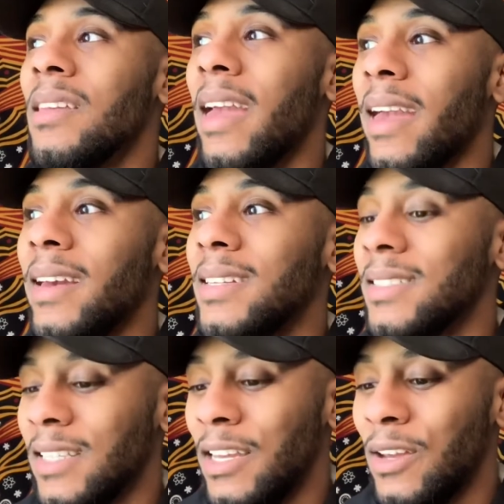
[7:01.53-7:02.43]

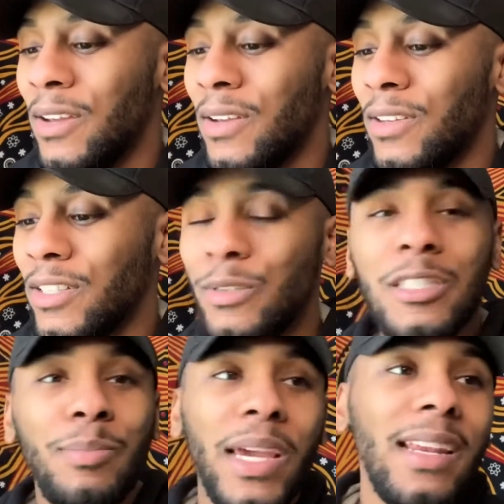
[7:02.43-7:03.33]
and you
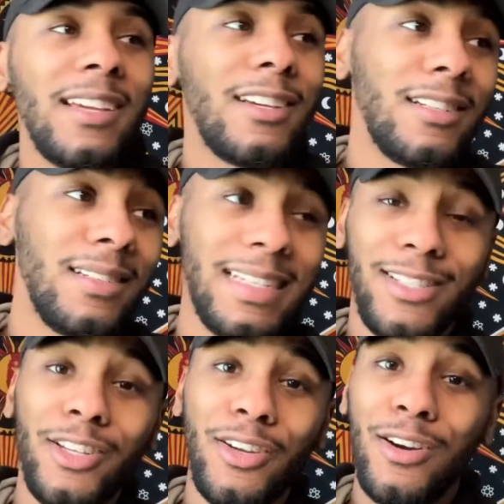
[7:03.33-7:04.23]
speeding could
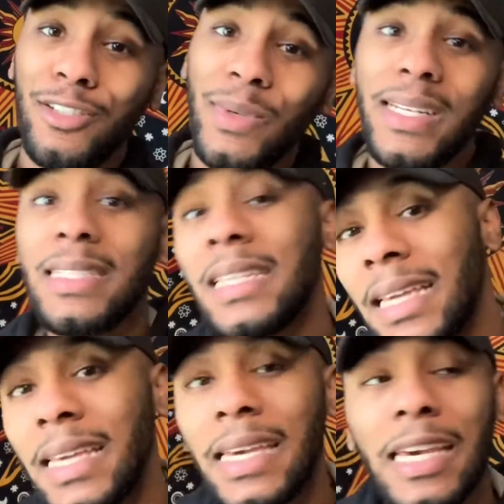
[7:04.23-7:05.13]
necessarily cost you getting a
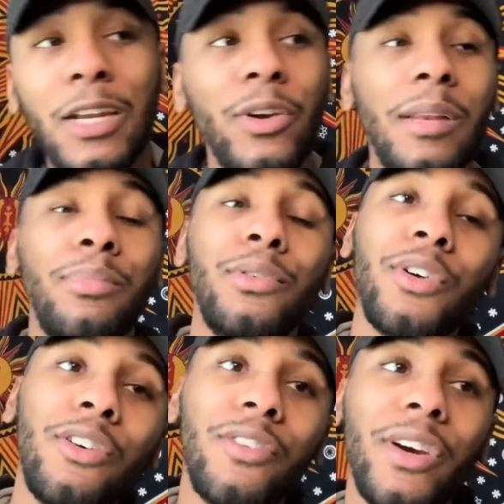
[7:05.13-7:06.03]
ticket or getting pulled
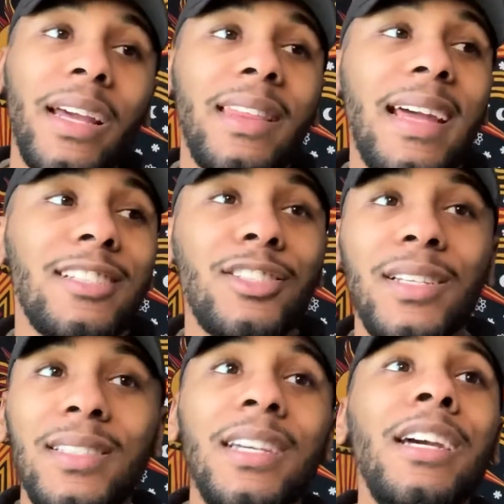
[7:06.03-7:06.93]
over, and that's
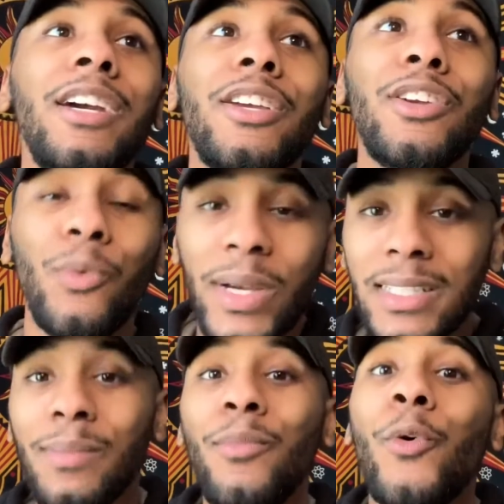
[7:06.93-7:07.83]
just, you're
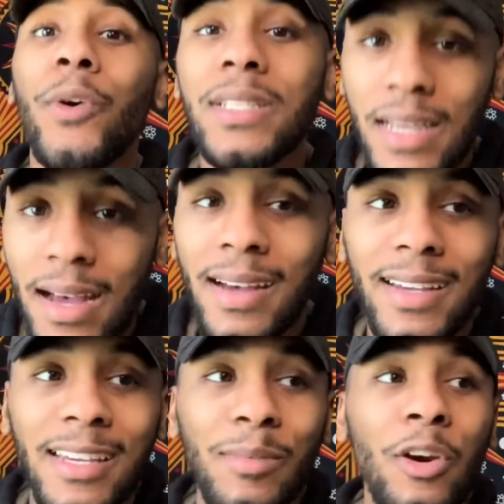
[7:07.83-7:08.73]
wasting more
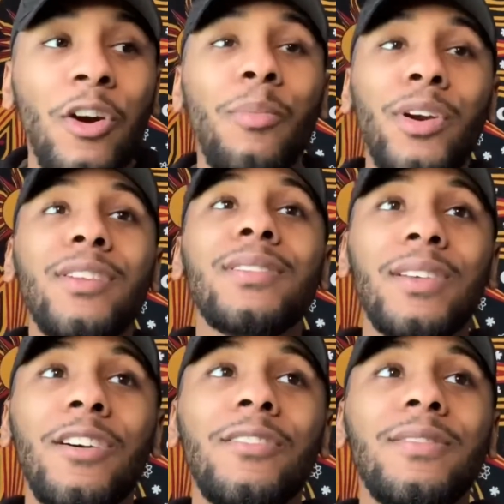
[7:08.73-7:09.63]
time or putting
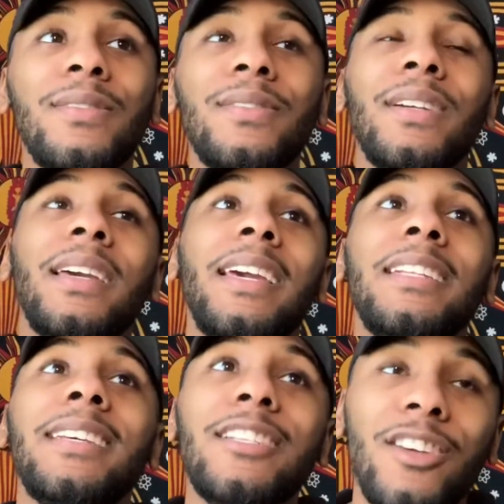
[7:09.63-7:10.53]
yourself
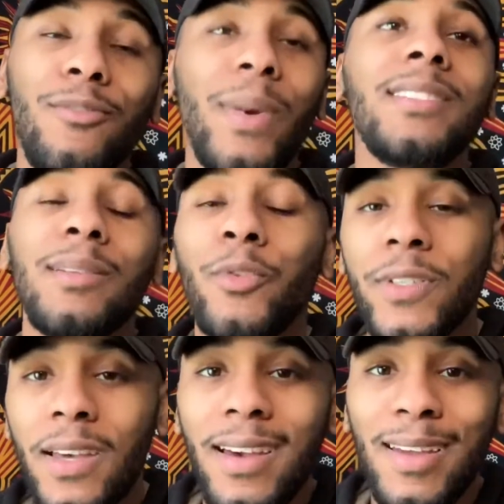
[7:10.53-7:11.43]
in danger of wasting
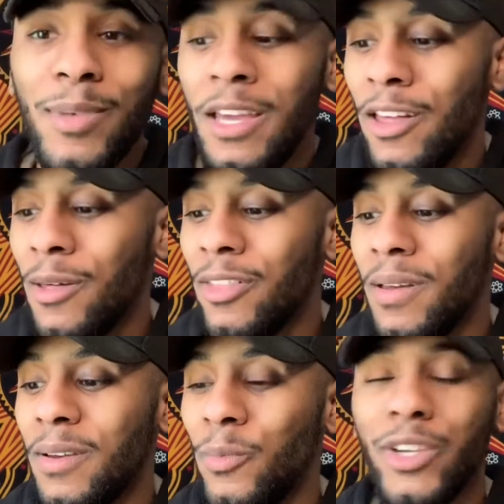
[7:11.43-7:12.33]
more time
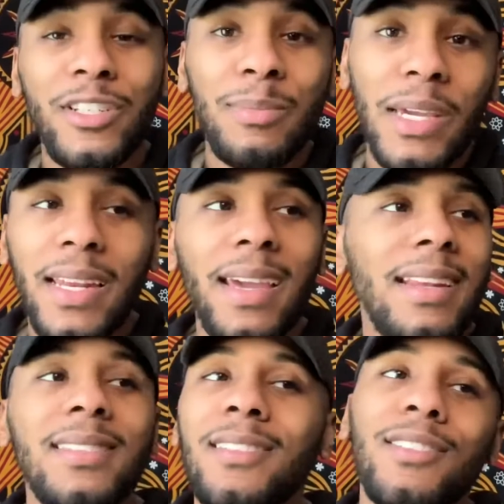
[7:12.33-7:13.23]
when you're speeding,
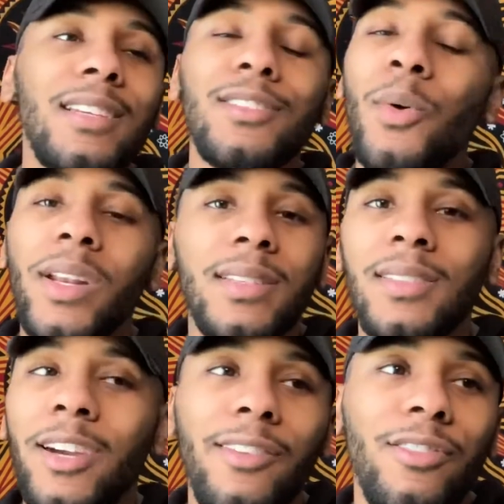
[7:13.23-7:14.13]
and it's so
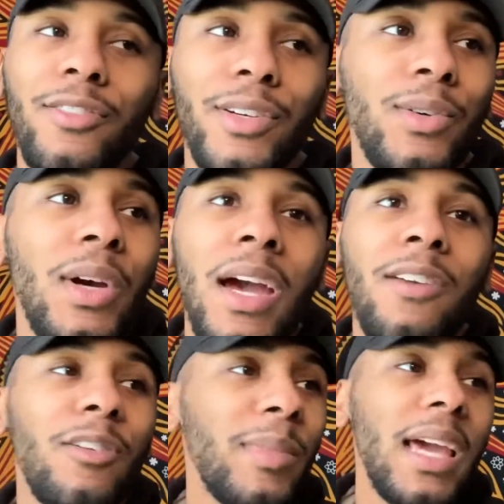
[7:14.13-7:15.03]
unnecessary, for real.
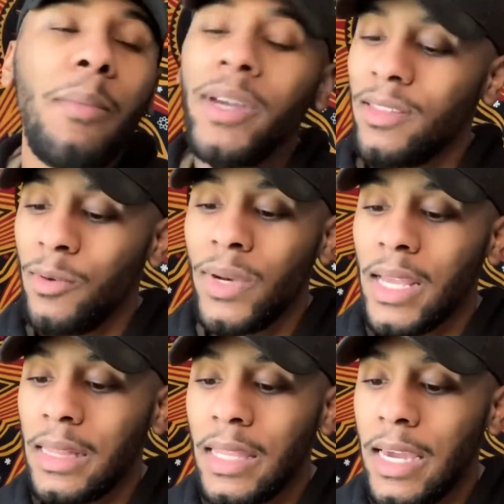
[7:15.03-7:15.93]
For me, I'm gonna get there when
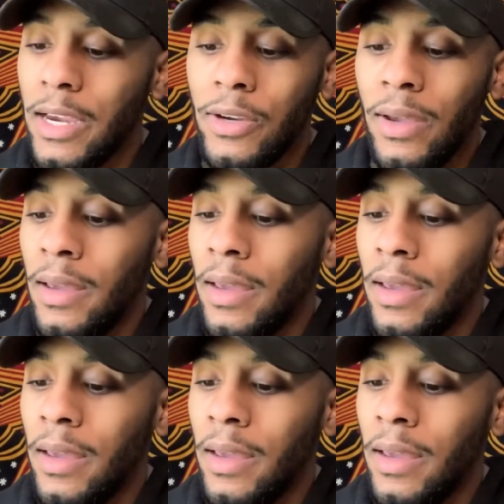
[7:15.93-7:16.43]
I get there.